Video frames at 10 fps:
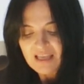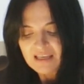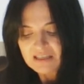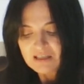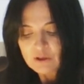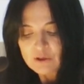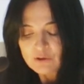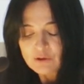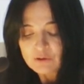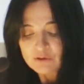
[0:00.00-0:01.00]

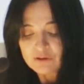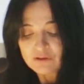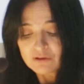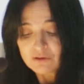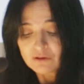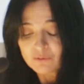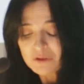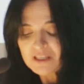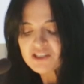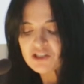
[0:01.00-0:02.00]
the
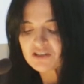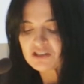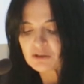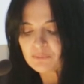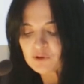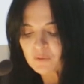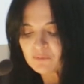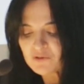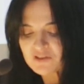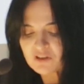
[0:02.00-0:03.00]
relationship
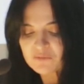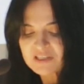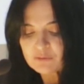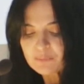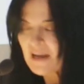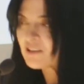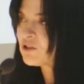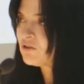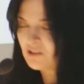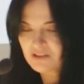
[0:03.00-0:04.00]
between museums and
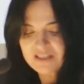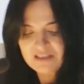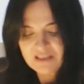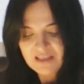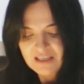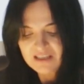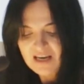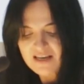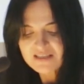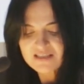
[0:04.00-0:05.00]
practitioners
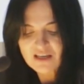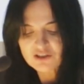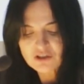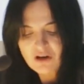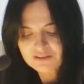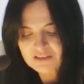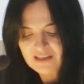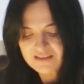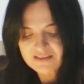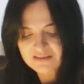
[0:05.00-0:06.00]
in ICH
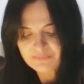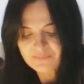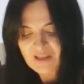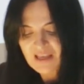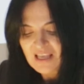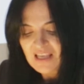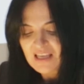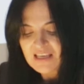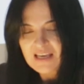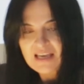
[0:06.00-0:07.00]
context.
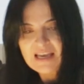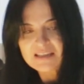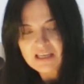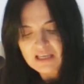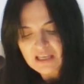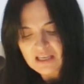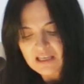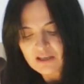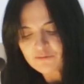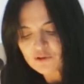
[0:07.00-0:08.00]
And
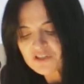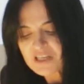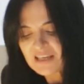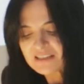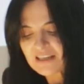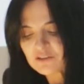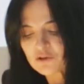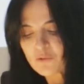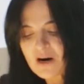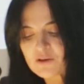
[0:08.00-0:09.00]
if you say
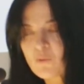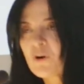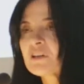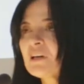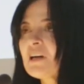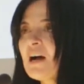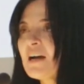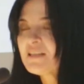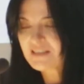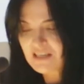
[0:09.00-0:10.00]
that you are working
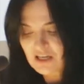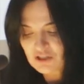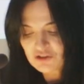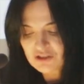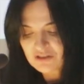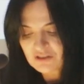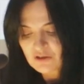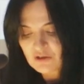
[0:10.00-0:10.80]
ICH,